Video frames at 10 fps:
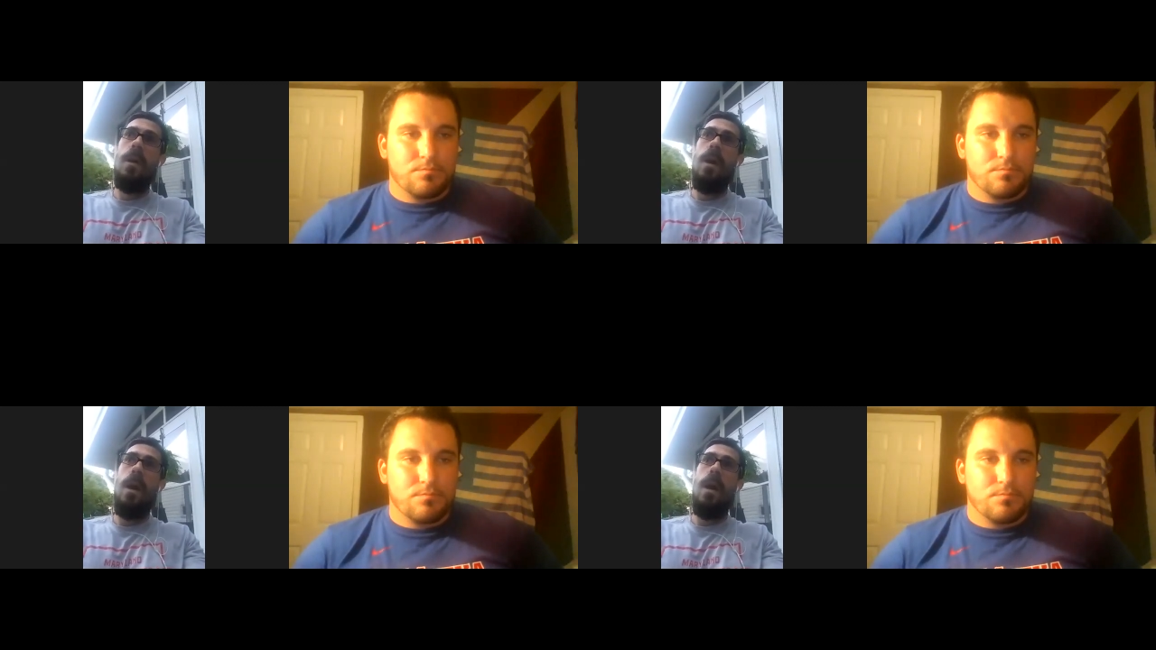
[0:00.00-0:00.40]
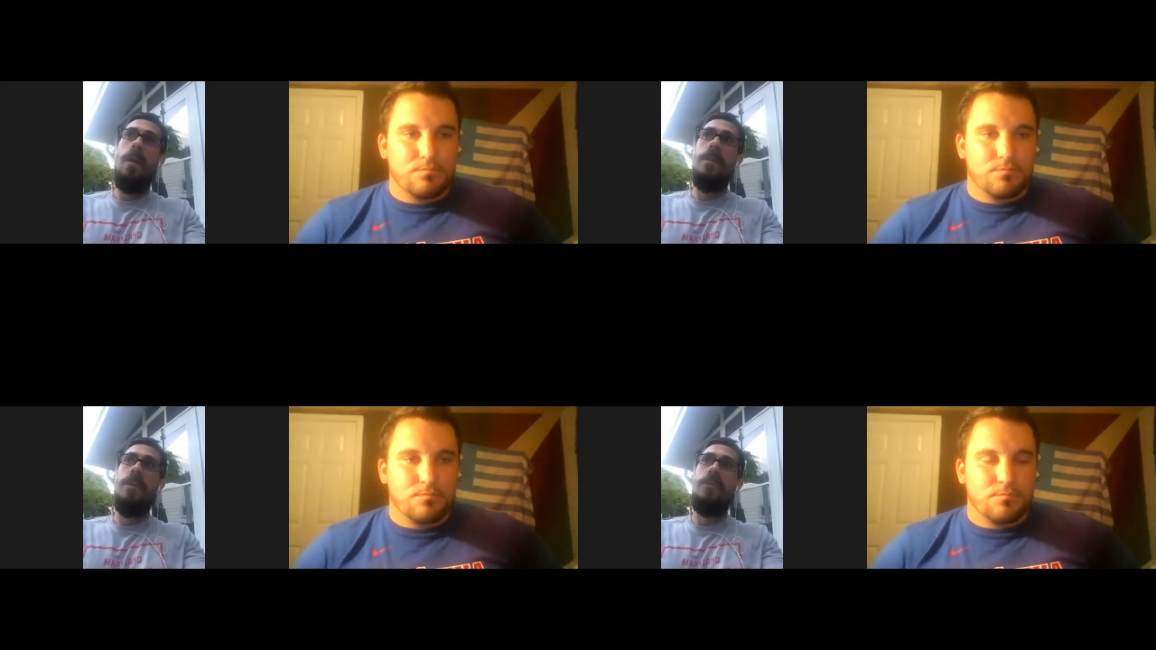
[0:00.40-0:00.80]
Speaker 1: Um,
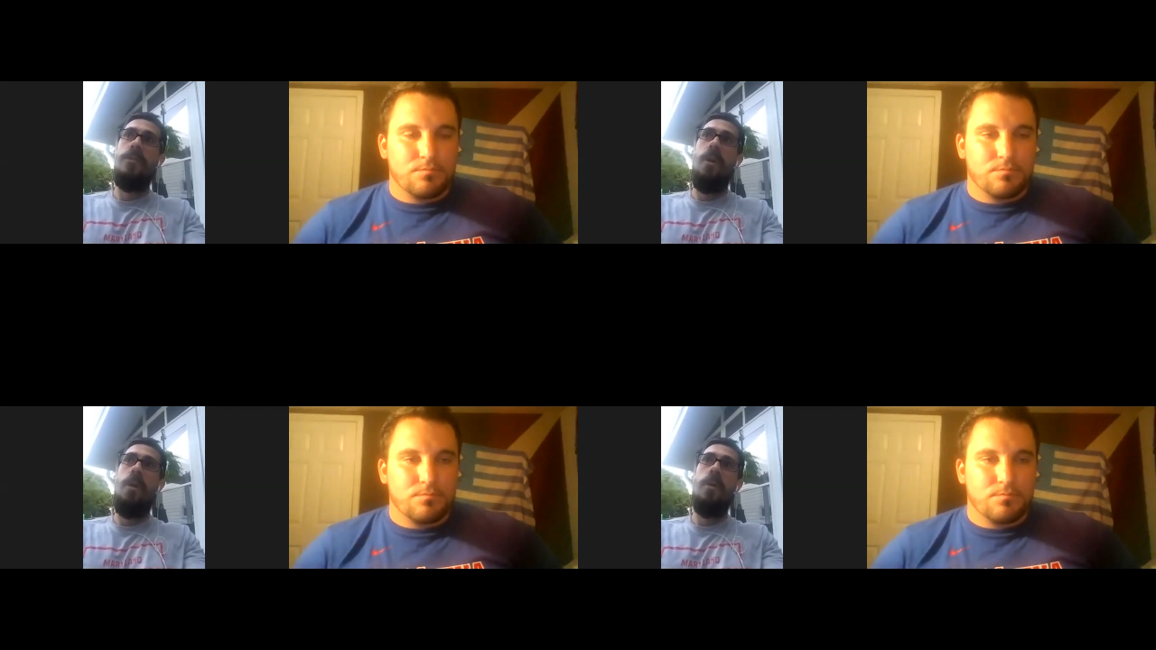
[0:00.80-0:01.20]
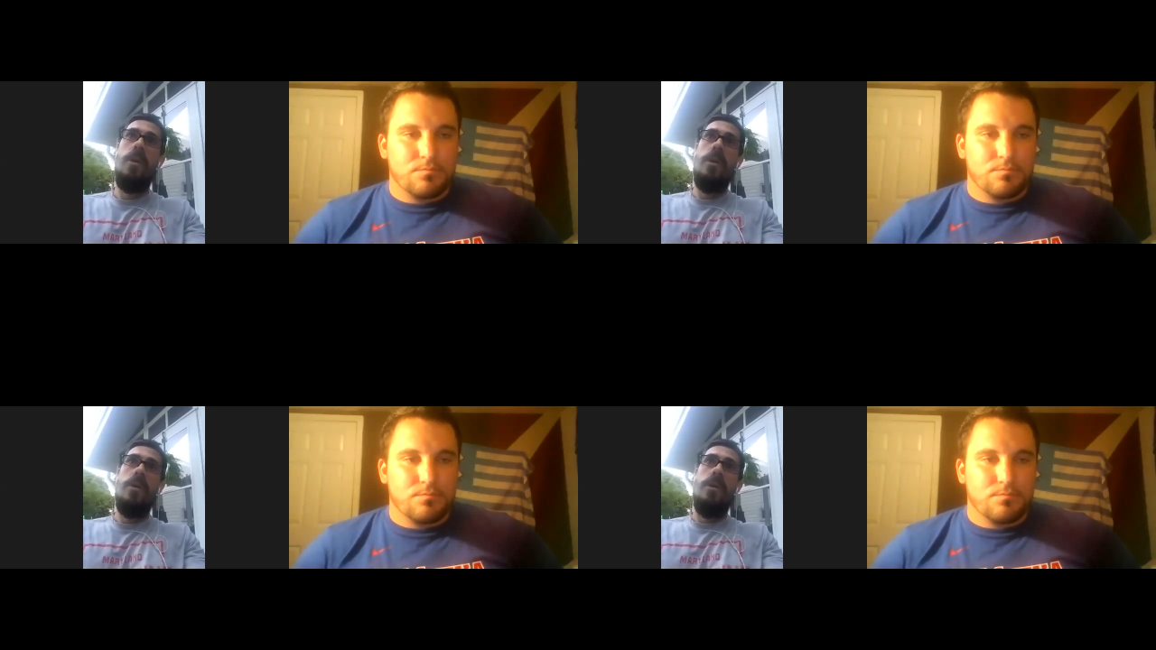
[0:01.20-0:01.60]
and so,
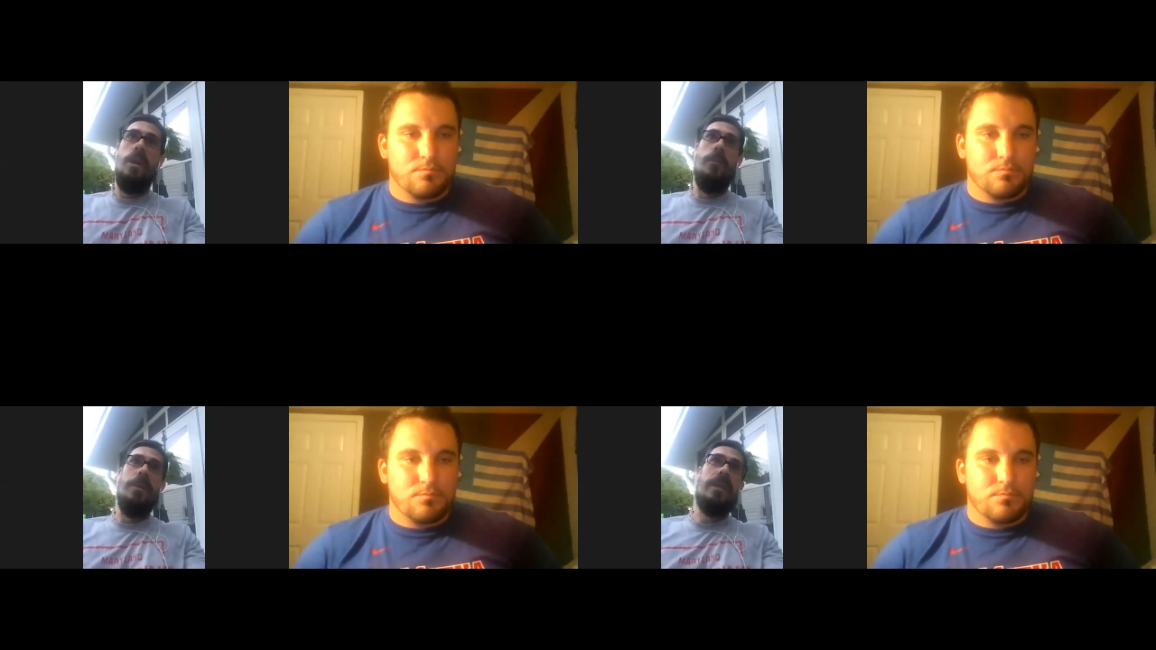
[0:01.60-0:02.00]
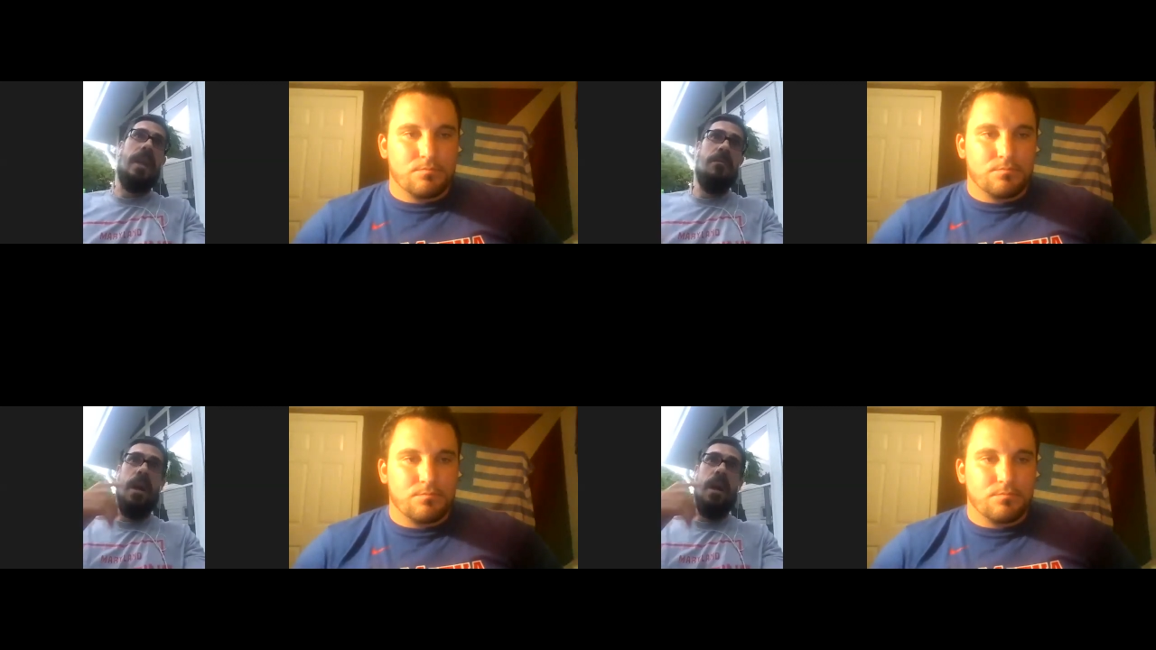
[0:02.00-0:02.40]
you know, it became
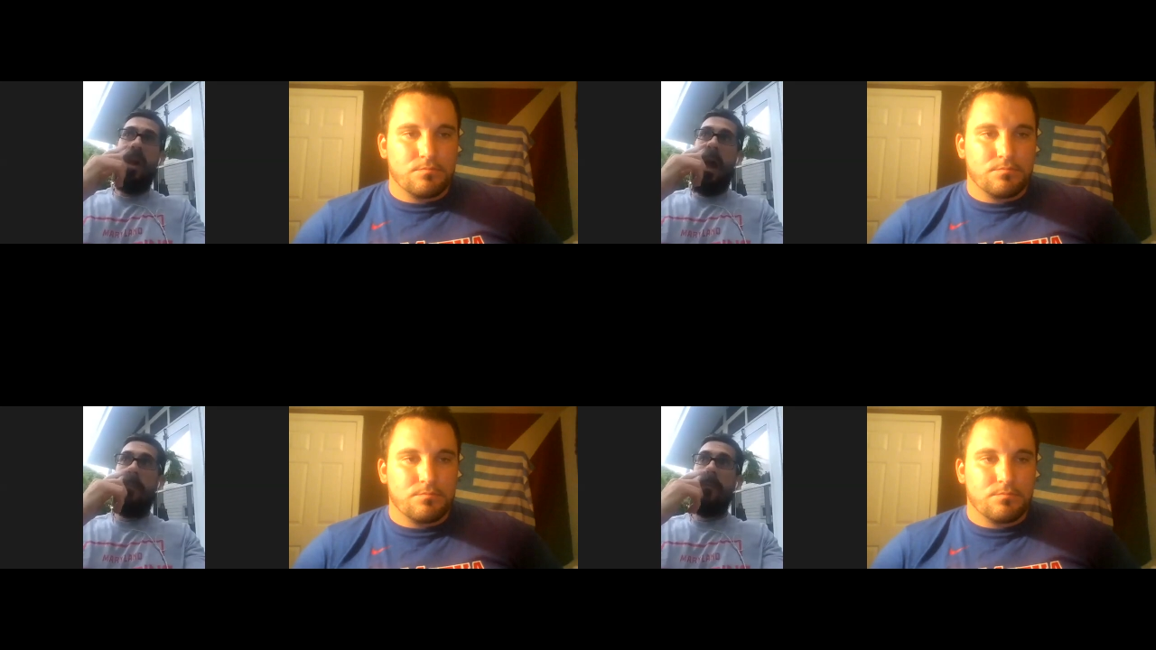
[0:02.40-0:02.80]
my job to